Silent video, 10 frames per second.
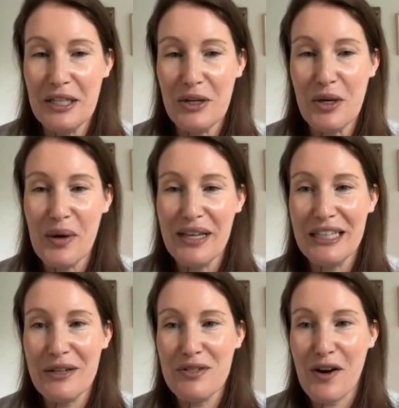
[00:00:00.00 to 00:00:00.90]
Going
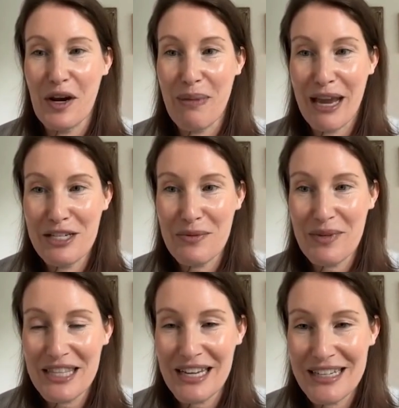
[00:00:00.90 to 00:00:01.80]
Clear was very patient
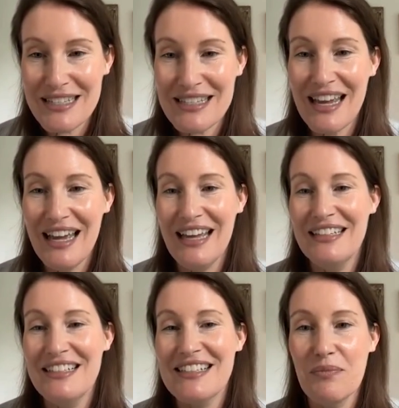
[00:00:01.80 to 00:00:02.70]
with us
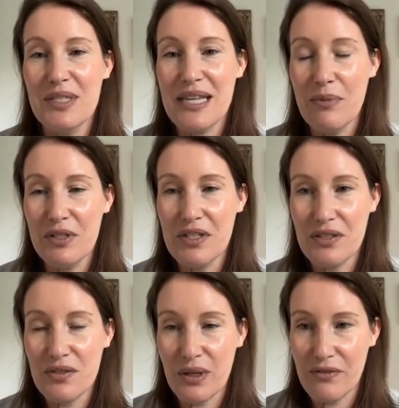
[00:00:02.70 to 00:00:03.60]
and was able to
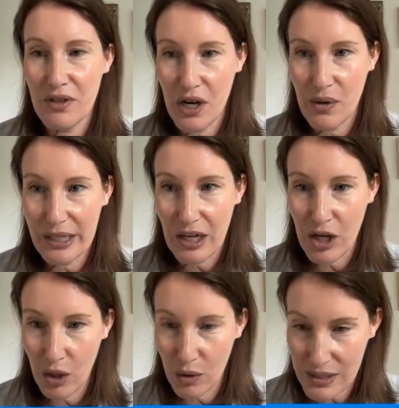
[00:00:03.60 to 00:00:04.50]
sort of go at our
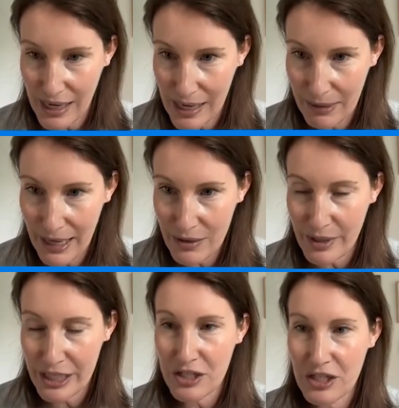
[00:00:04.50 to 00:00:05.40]
own timeline,
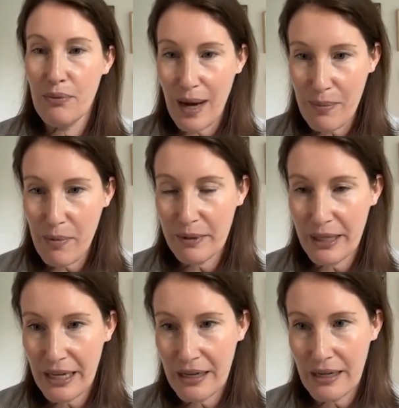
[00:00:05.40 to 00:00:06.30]
which
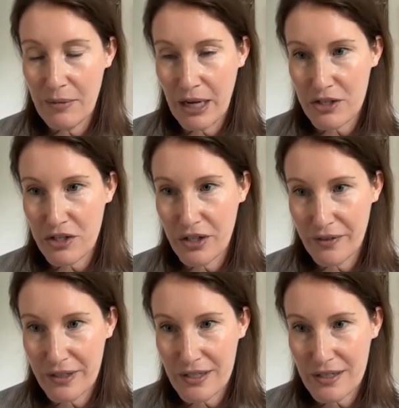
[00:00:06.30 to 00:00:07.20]
probably, I'm not sure if
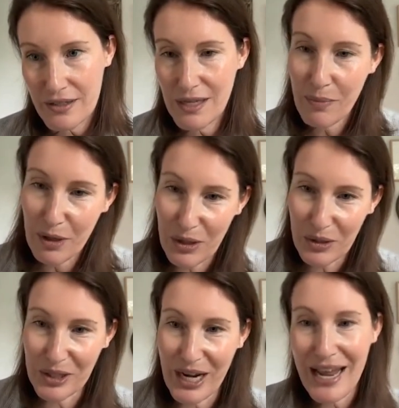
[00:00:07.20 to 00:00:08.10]
it's typical
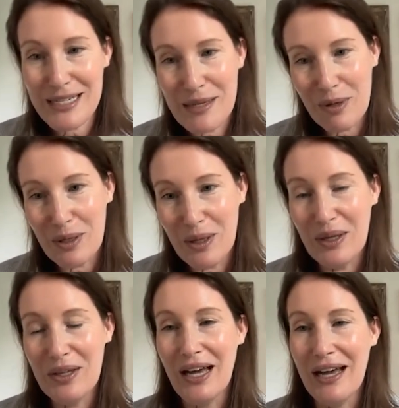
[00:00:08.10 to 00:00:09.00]
or
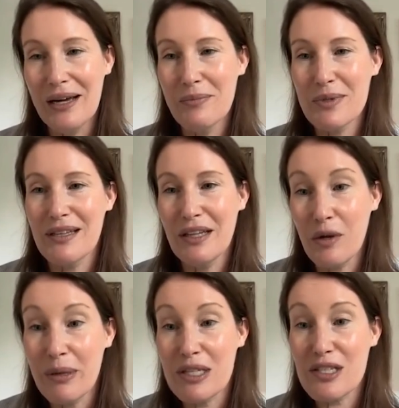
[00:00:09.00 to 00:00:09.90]
atypical, was a little
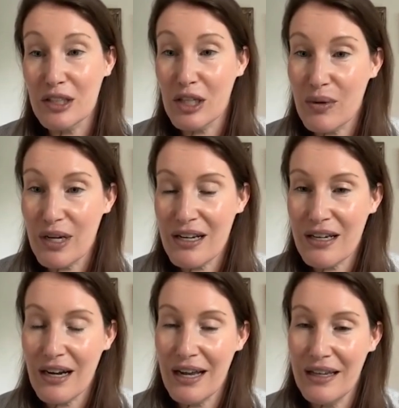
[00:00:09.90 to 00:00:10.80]
bit slower
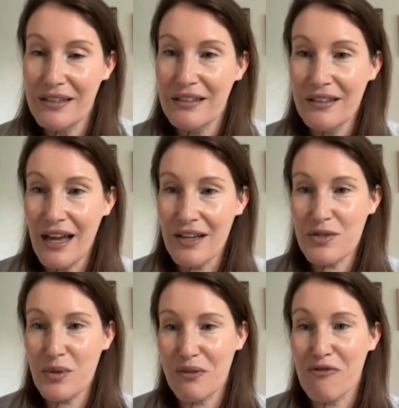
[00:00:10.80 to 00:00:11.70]
and less
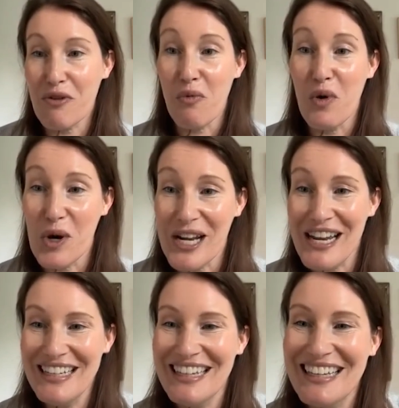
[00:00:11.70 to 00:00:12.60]
sort of rewarding